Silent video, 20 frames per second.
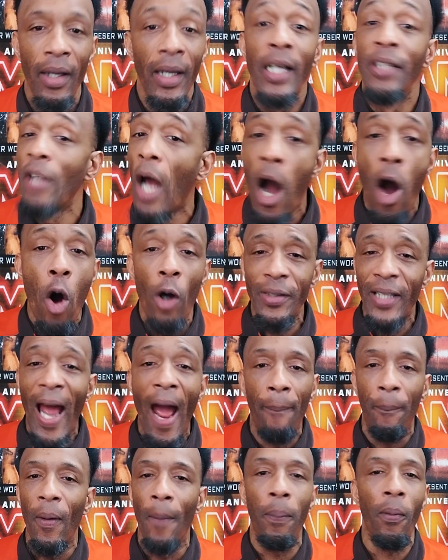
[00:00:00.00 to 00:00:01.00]
It's all
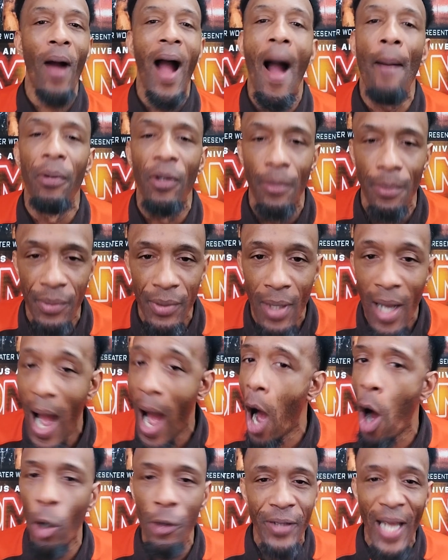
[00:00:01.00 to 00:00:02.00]
type of problems,
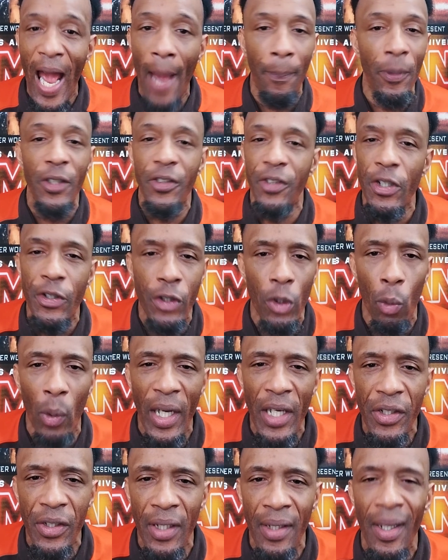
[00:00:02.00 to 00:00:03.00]
all type of
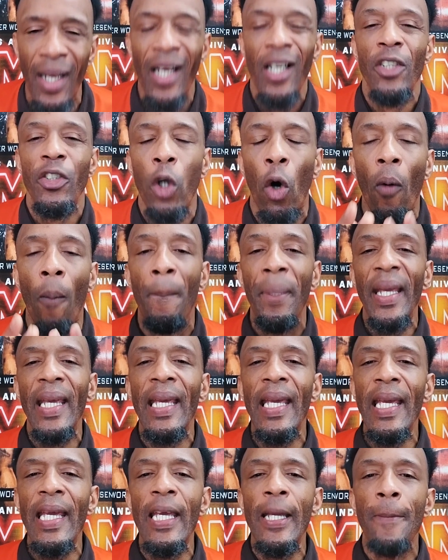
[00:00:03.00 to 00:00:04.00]
situation. So
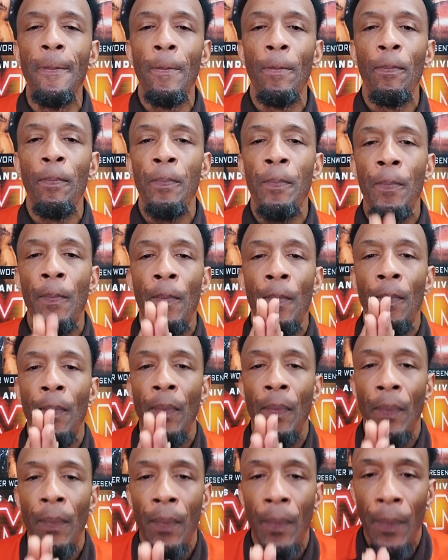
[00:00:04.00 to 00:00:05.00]
be
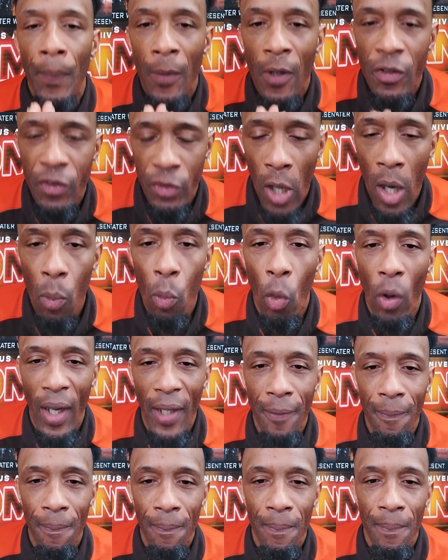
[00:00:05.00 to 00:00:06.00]

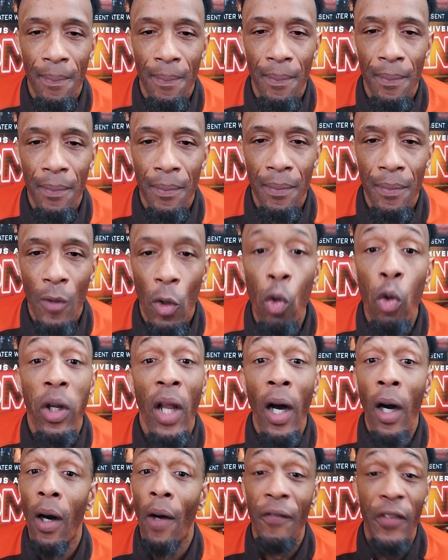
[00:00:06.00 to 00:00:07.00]
someone who
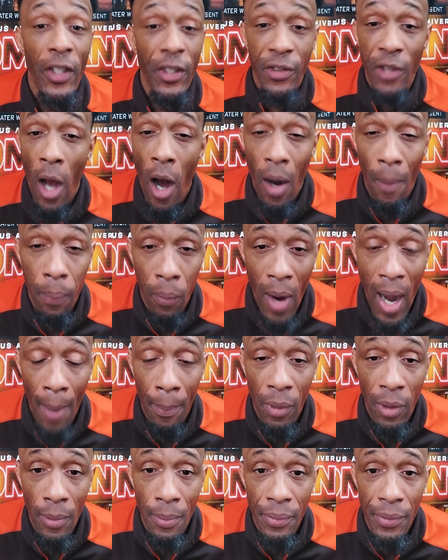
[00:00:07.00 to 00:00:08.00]
loves to solve
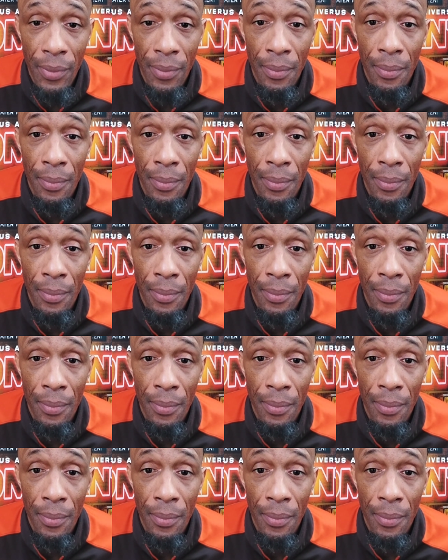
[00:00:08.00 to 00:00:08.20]
problems,